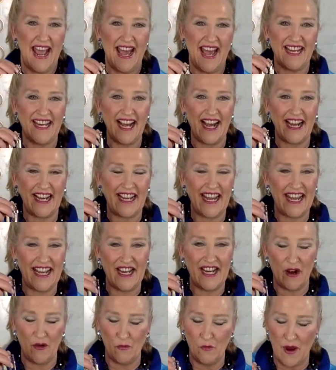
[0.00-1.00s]
And
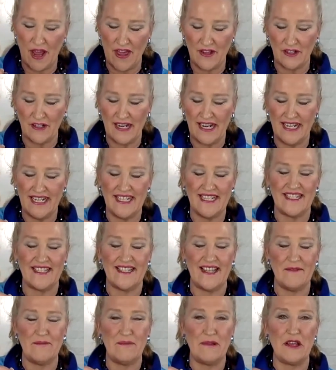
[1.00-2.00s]
you know, whether it is
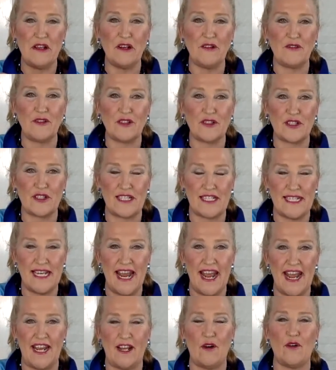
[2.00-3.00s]
the beautiful
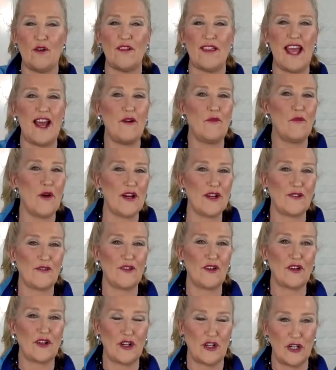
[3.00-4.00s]
snake or that
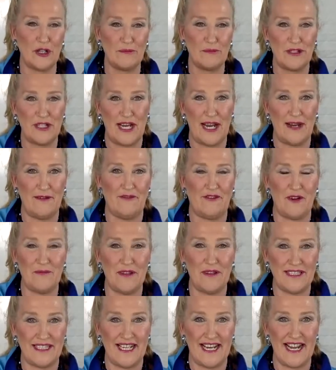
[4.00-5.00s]
wonderful curb chain
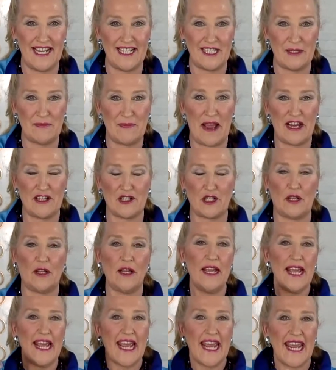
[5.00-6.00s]
from the today's
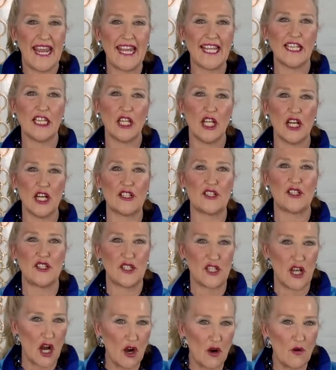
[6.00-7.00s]
special, it looks
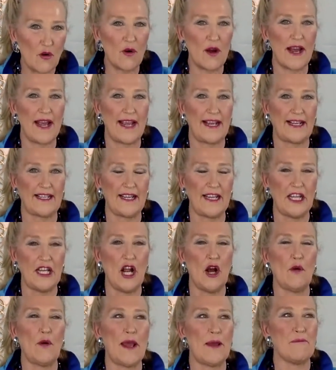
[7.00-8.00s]
so,
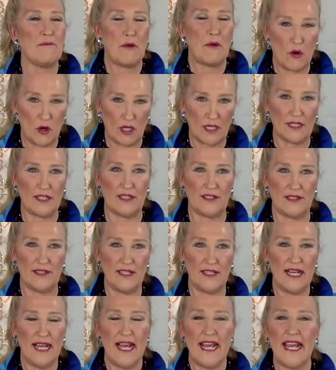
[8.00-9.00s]
you know,
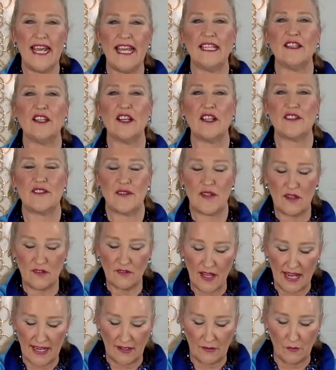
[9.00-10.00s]
important. It hey, looks look
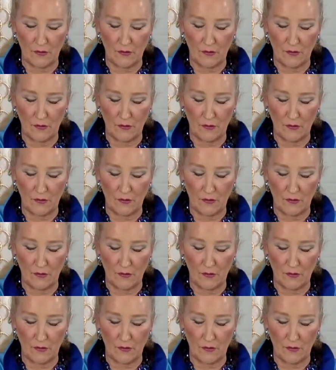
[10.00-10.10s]
what like I